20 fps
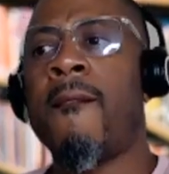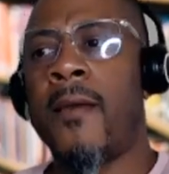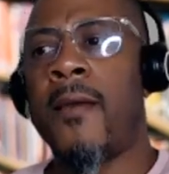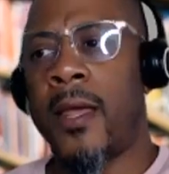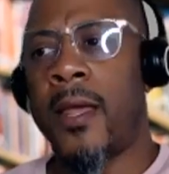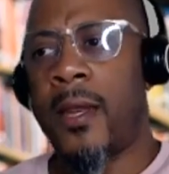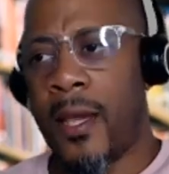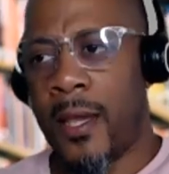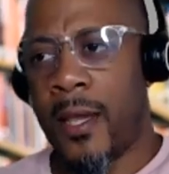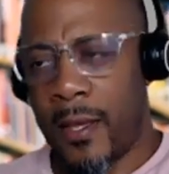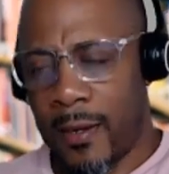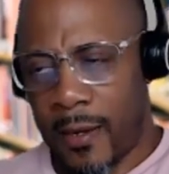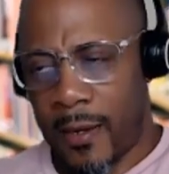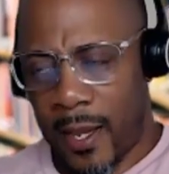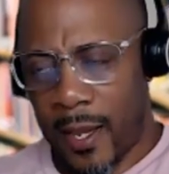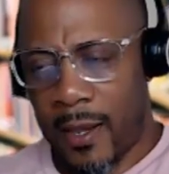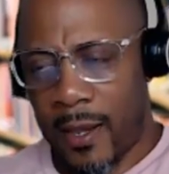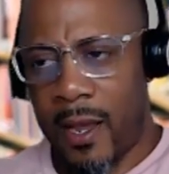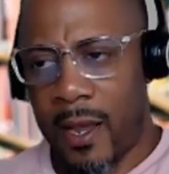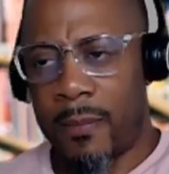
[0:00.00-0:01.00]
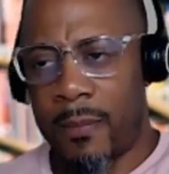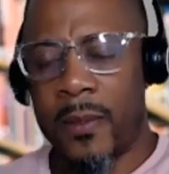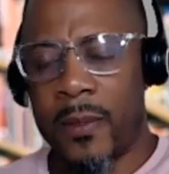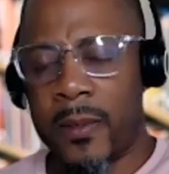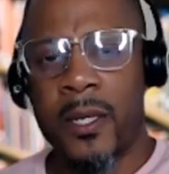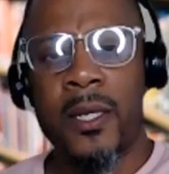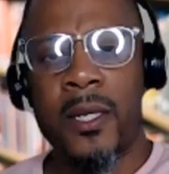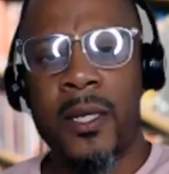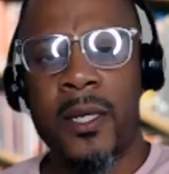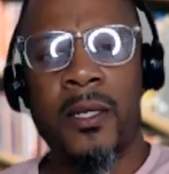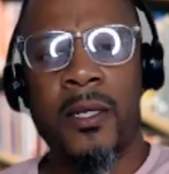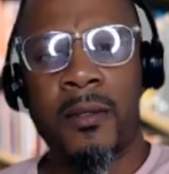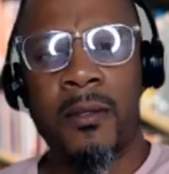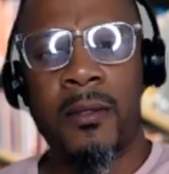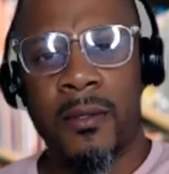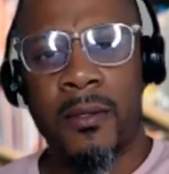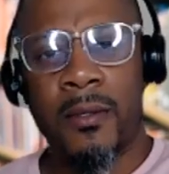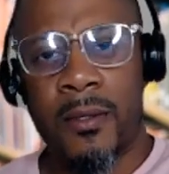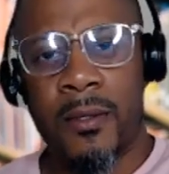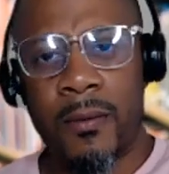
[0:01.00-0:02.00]
and they can comprehend,
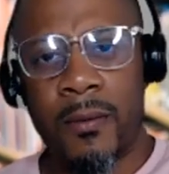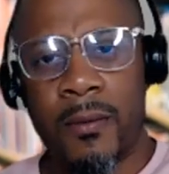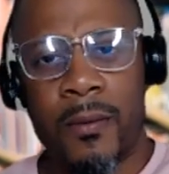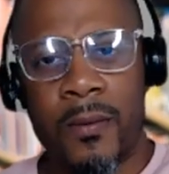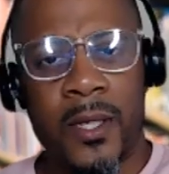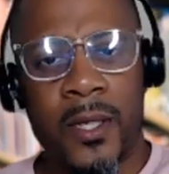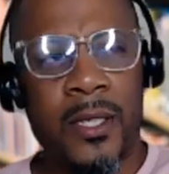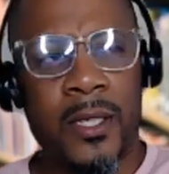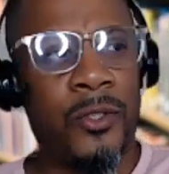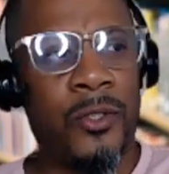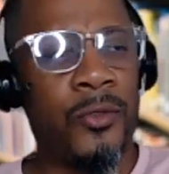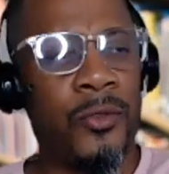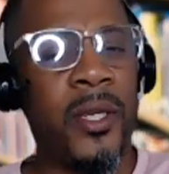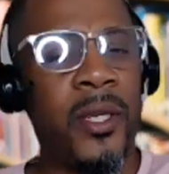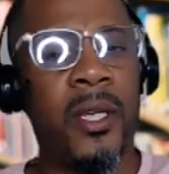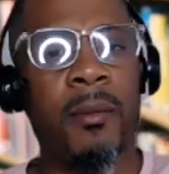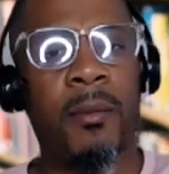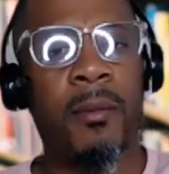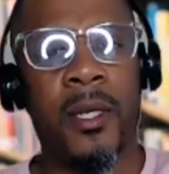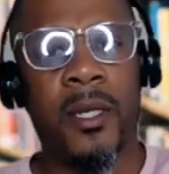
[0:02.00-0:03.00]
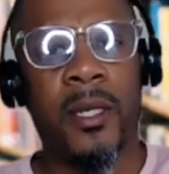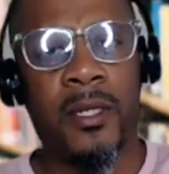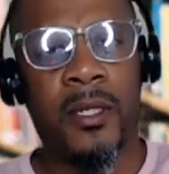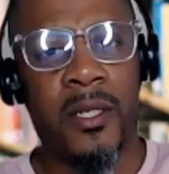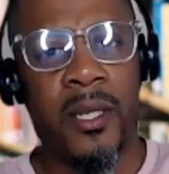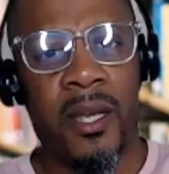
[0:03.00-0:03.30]
what a dream is.